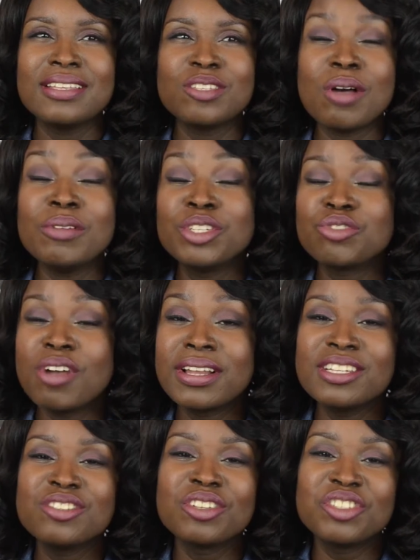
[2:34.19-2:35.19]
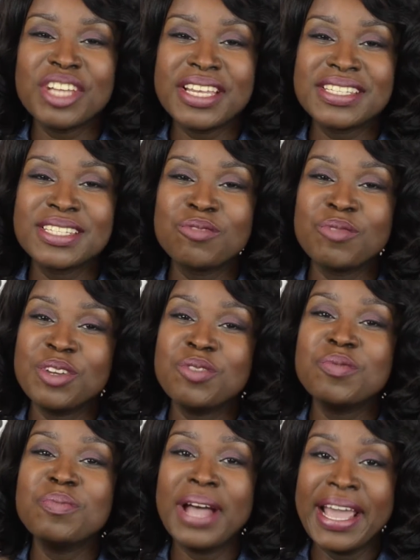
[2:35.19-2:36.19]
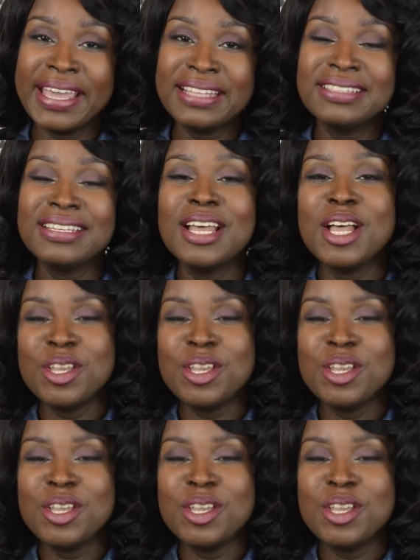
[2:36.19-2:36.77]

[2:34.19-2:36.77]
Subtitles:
So I would strongly suggest when you buy it,